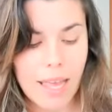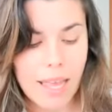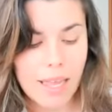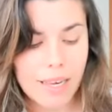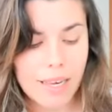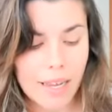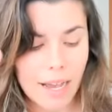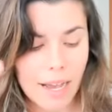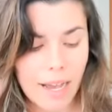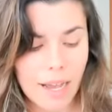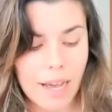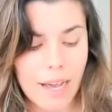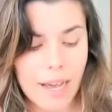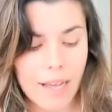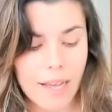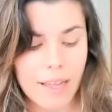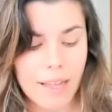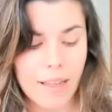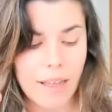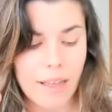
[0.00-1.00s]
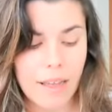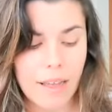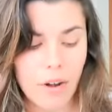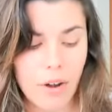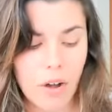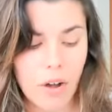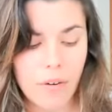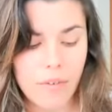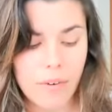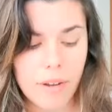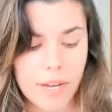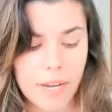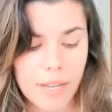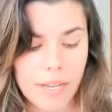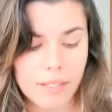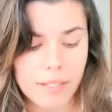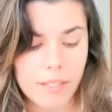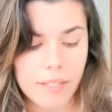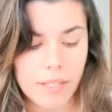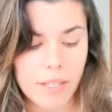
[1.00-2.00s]
and I had
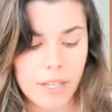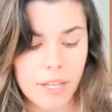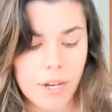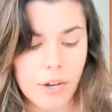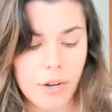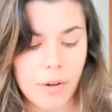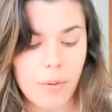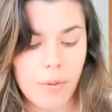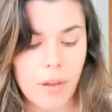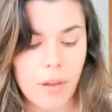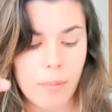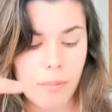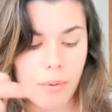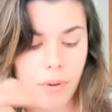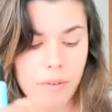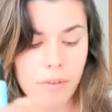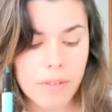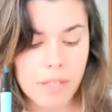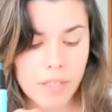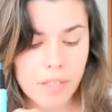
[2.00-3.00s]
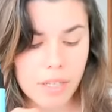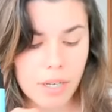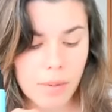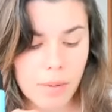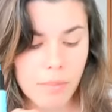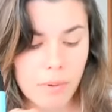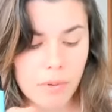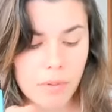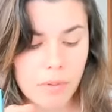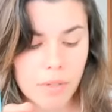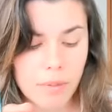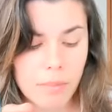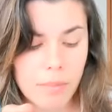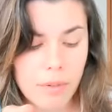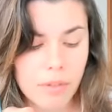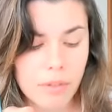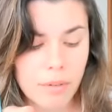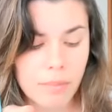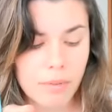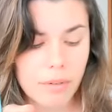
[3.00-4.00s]
already asked the leader who had previously opposed the
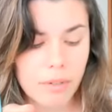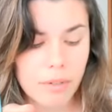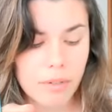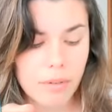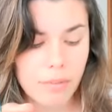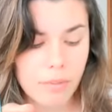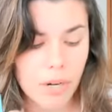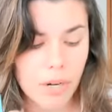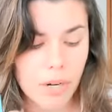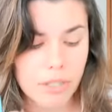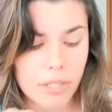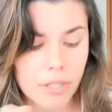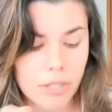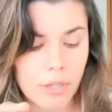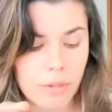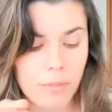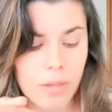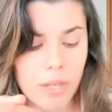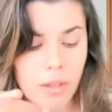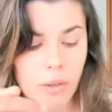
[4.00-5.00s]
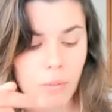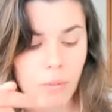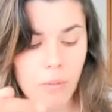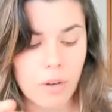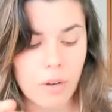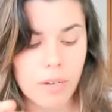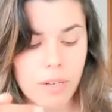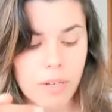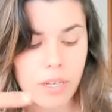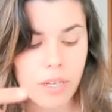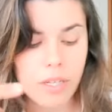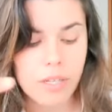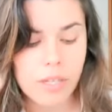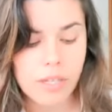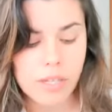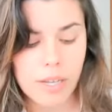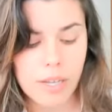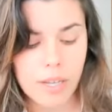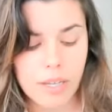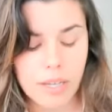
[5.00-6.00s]
building project to be the one
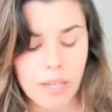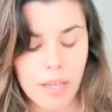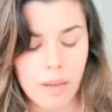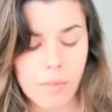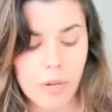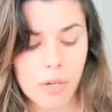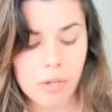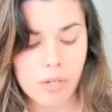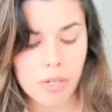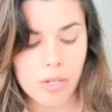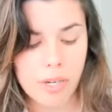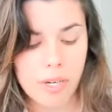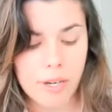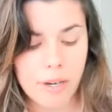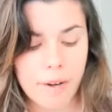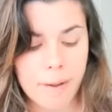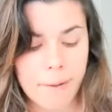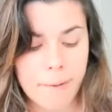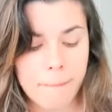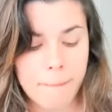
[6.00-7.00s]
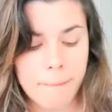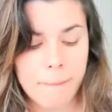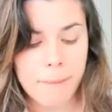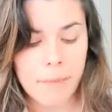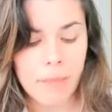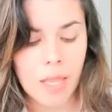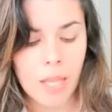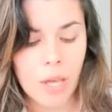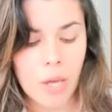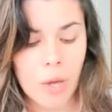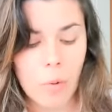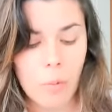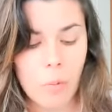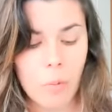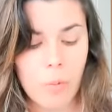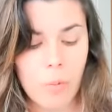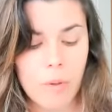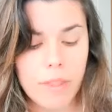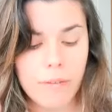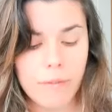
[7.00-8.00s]
to second that motion.
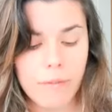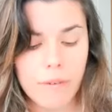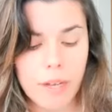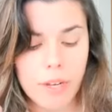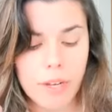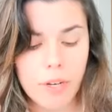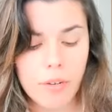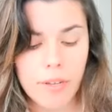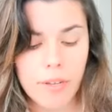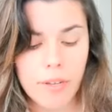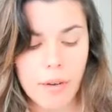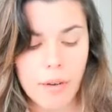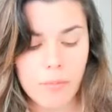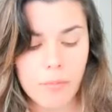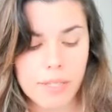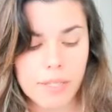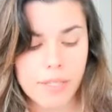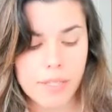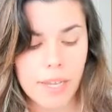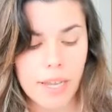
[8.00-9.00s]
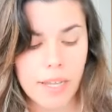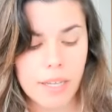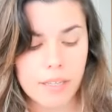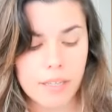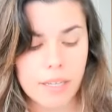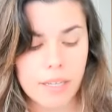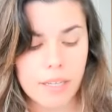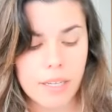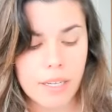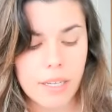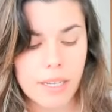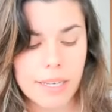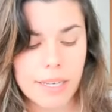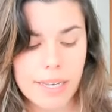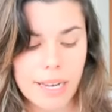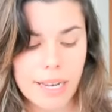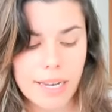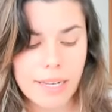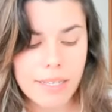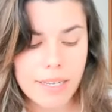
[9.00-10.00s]
When the final count was tallied,
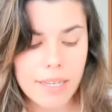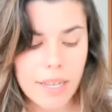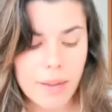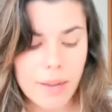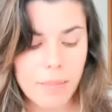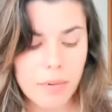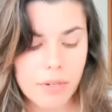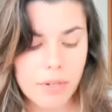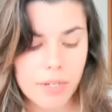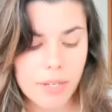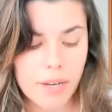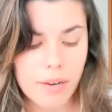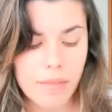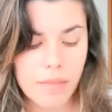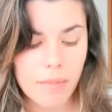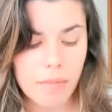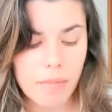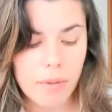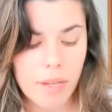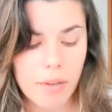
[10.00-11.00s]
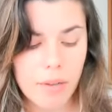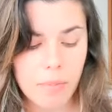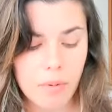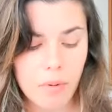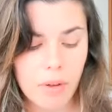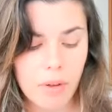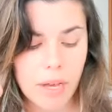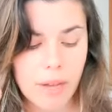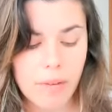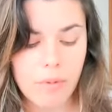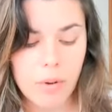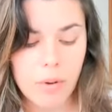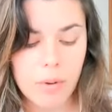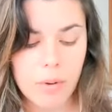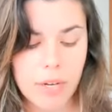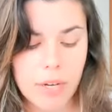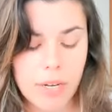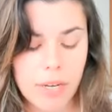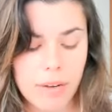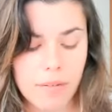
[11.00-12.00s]
98% of the people had
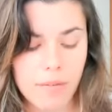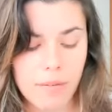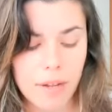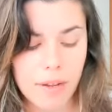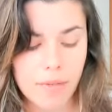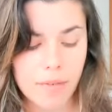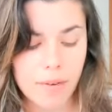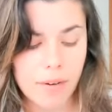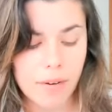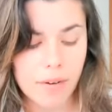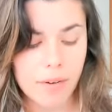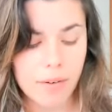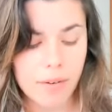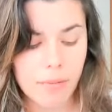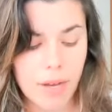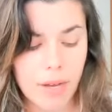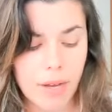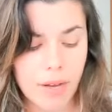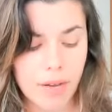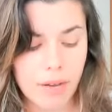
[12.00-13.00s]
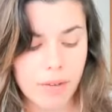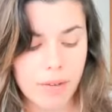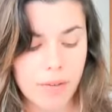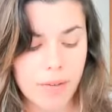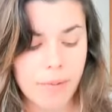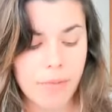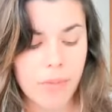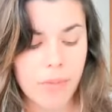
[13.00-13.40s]
voted in favor. Wow.